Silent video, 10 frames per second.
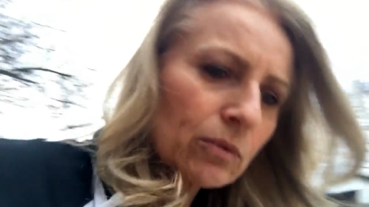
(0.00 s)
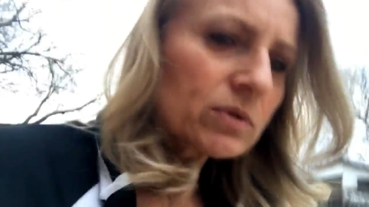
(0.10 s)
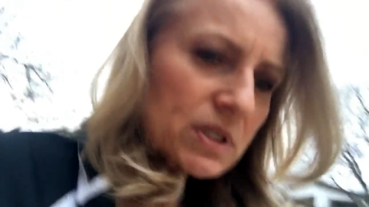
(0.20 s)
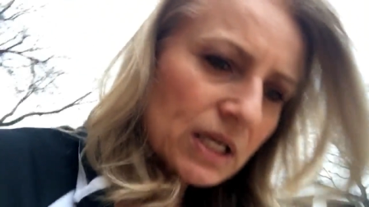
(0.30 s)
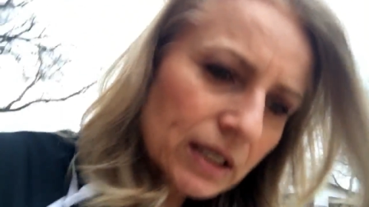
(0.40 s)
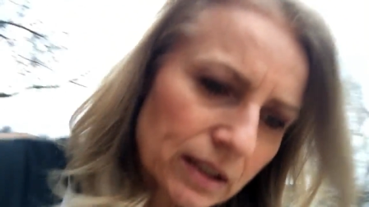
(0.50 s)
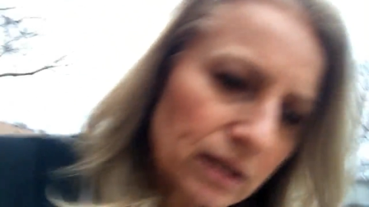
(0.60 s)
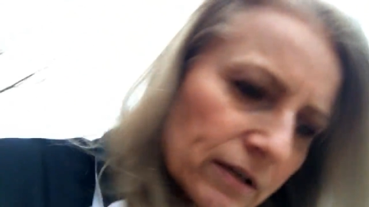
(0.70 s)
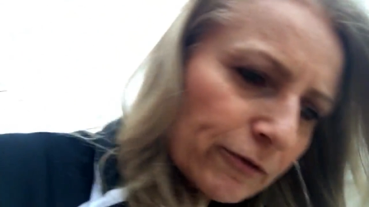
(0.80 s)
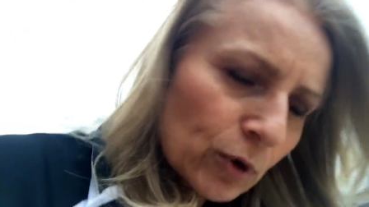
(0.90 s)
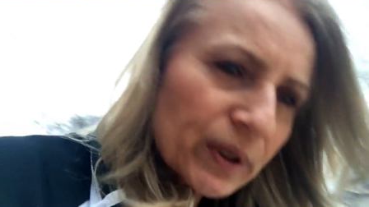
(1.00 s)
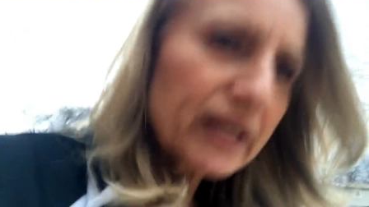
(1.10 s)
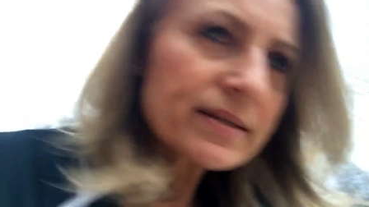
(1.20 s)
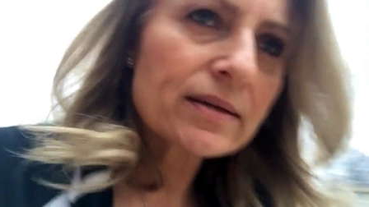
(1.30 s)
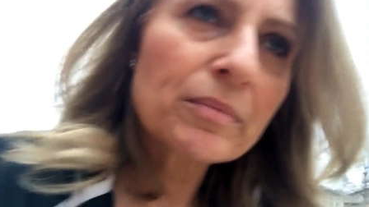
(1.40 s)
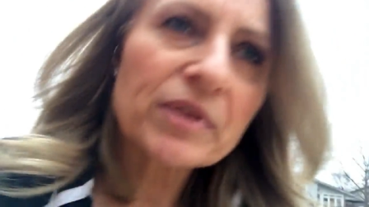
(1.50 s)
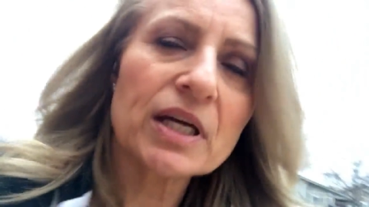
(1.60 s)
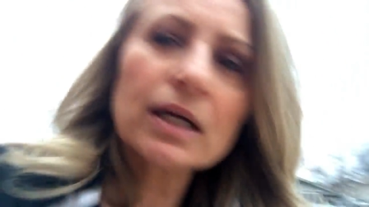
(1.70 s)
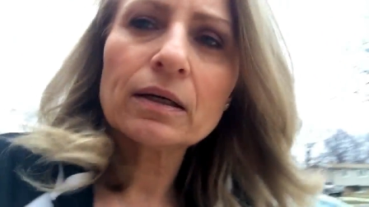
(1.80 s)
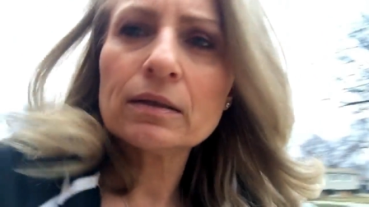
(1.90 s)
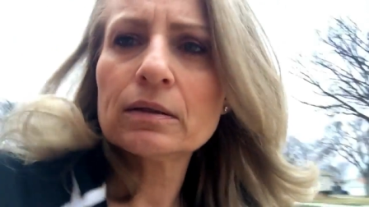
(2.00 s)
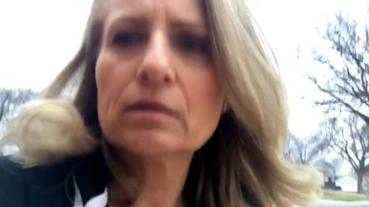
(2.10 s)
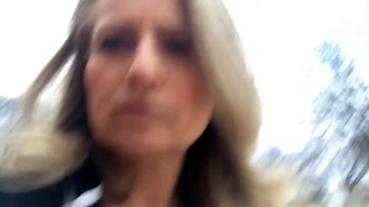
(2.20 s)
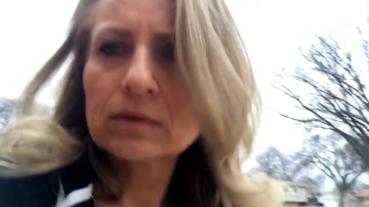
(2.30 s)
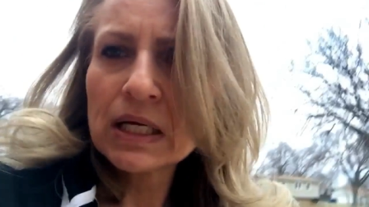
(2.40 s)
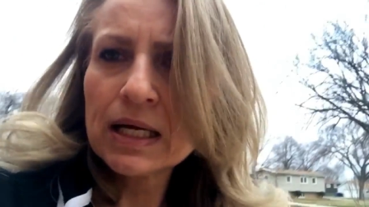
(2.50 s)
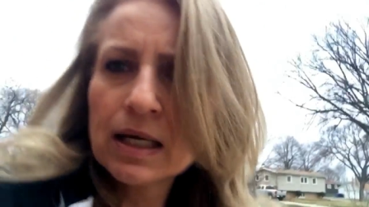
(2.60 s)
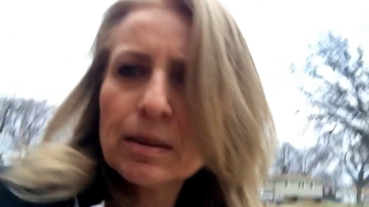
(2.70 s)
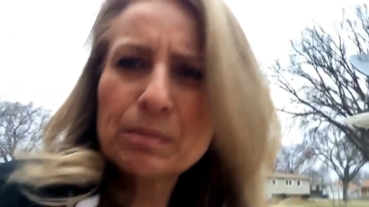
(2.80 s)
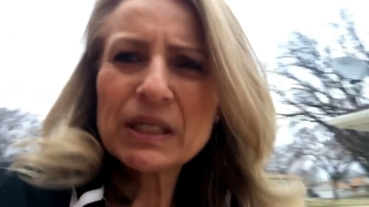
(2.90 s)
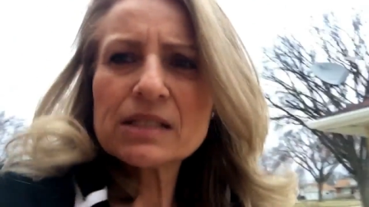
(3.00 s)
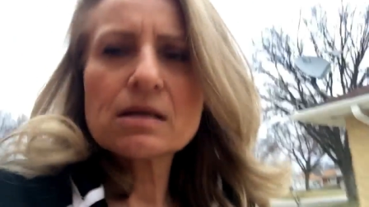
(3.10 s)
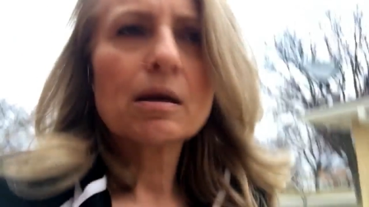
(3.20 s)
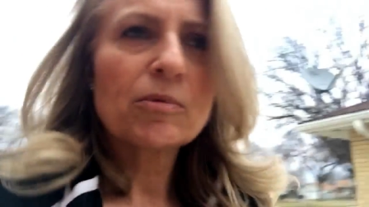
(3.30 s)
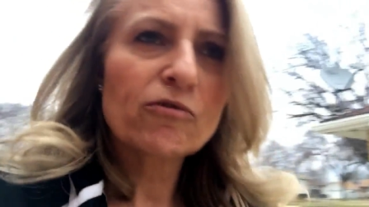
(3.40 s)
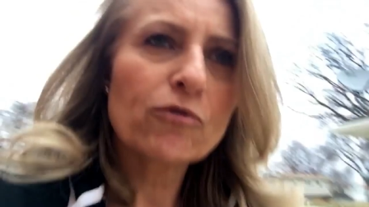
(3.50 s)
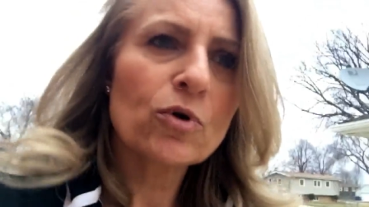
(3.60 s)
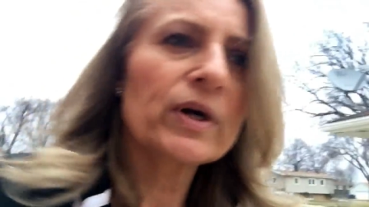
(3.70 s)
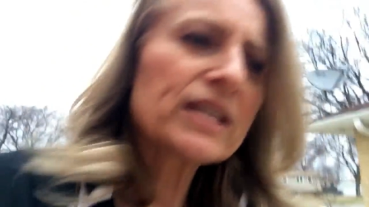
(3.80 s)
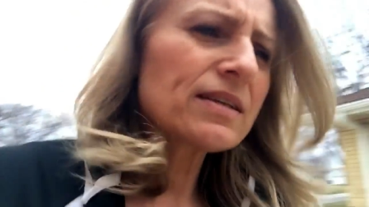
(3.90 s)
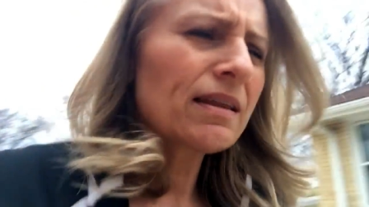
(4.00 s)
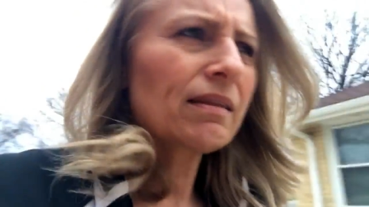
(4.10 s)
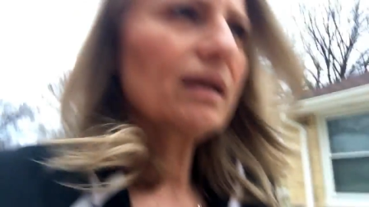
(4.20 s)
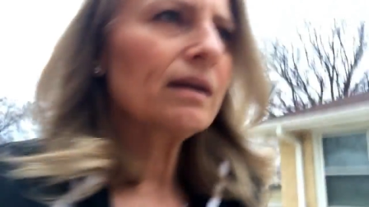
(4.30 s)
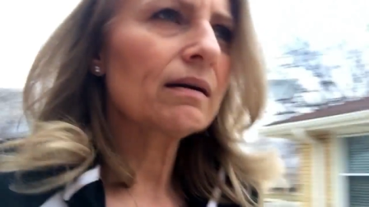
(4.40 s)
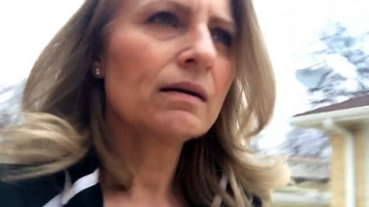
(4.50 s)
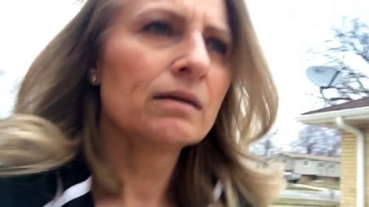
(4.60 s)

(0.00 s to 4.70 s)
It was like forty something, mid to upper forties, I think.